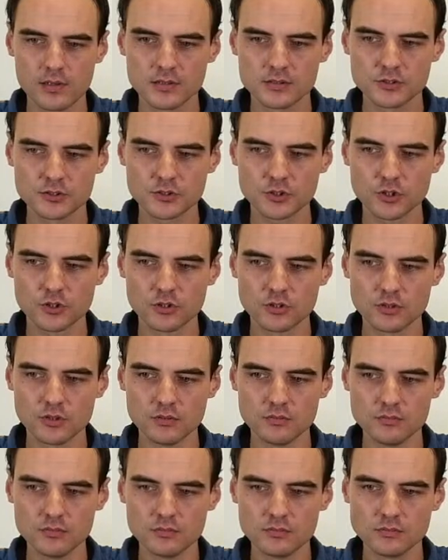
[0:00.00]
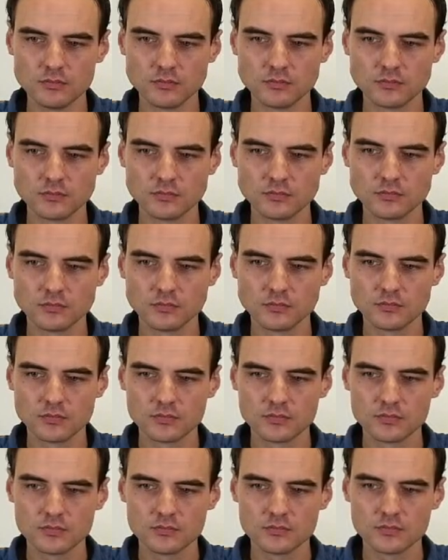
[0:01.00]
So,
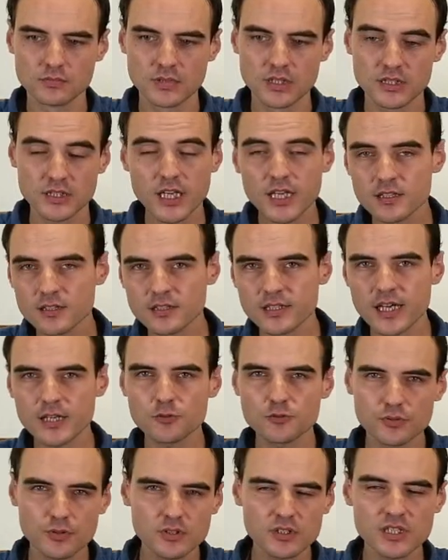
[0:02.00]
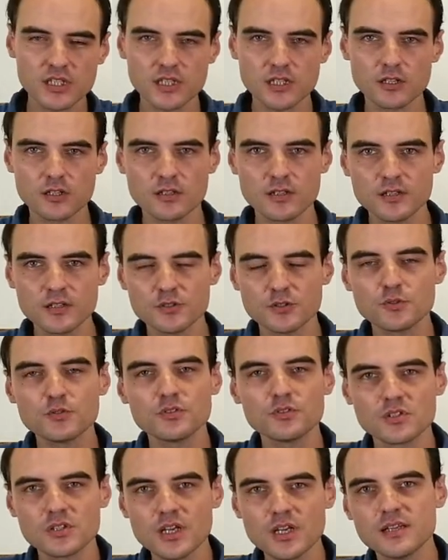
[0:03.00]
yeah, the natural tea garden, you
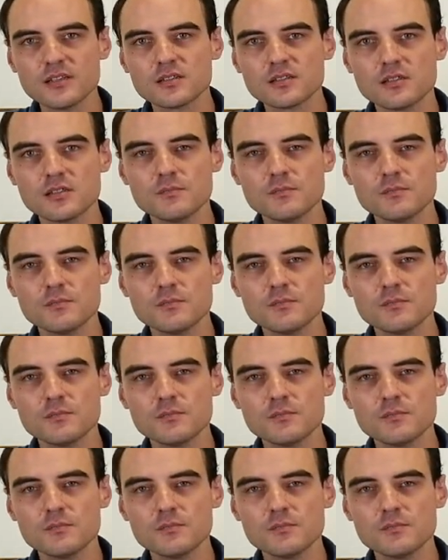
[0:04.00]
could say, is the